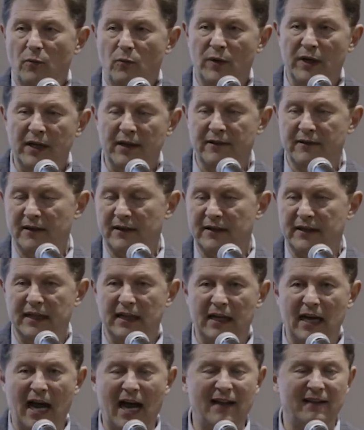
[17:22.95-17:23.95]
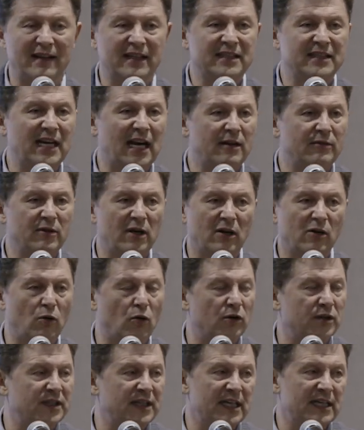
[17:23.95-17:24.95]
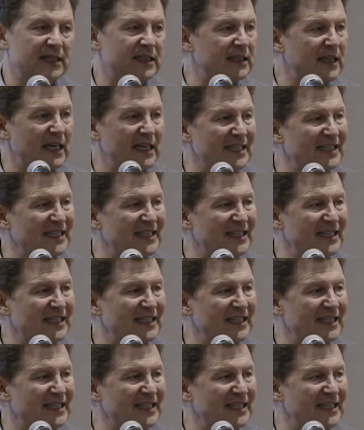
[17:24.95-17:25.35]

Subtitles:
with the Alexandria Cortez